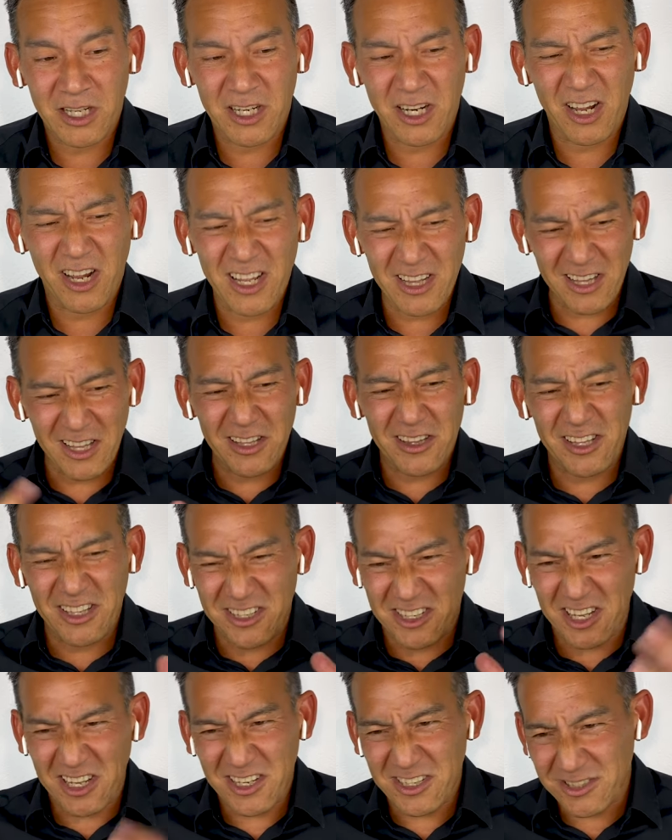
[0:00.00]
no, I think the
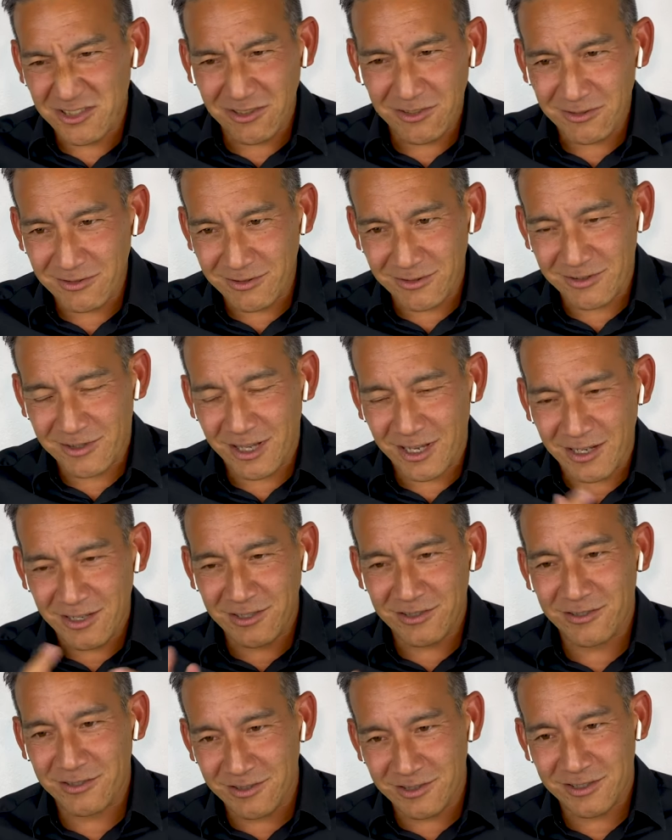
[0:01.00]

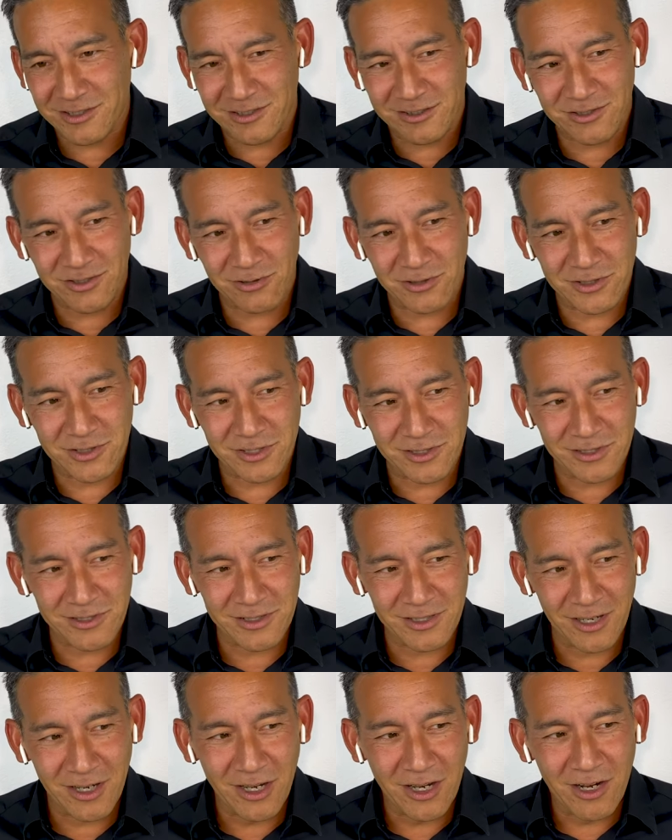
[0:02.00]
dangerous choices